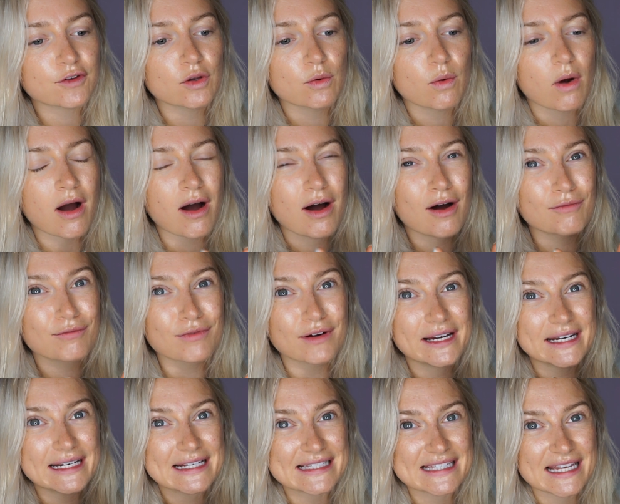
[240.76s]
you are
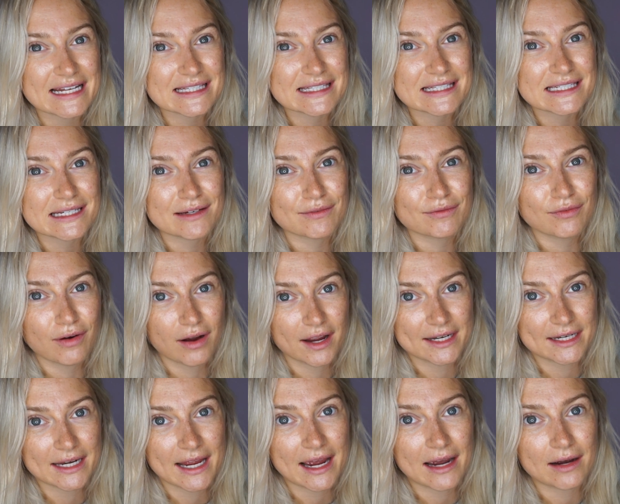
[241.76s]
really sensitive
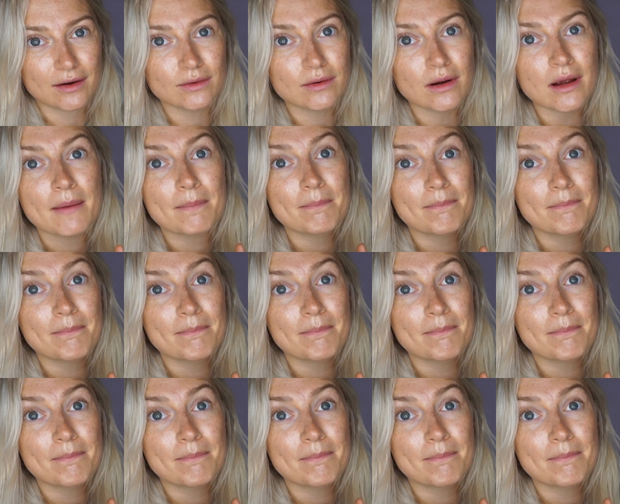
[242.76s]
right now,